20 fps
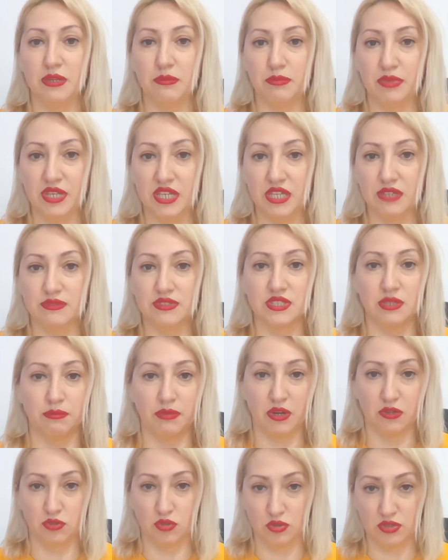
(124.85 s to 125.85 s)
beliefs
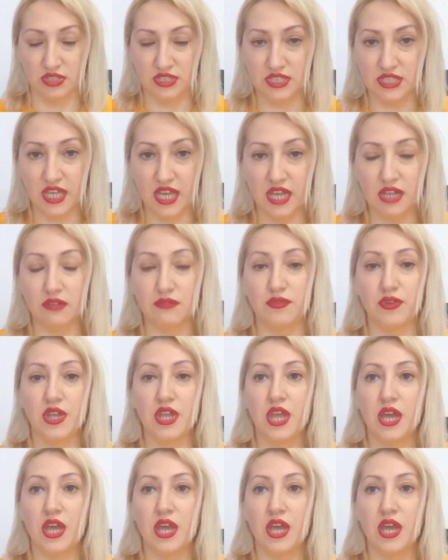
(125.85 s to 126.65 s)
about yourself,